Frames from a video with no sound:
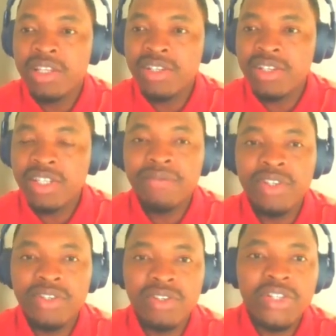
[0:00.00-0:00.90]
it is saved
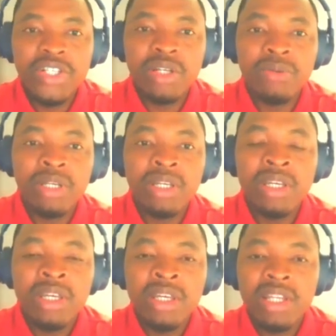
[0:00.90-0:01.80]
in such a way
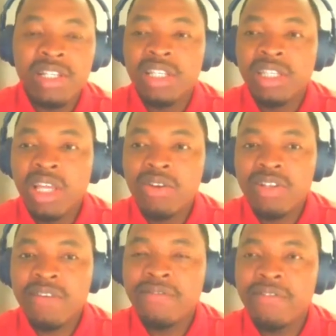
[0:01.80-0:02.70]
that
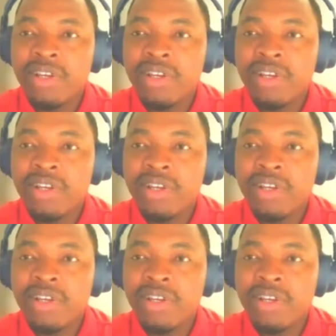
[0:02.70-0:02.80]
1,000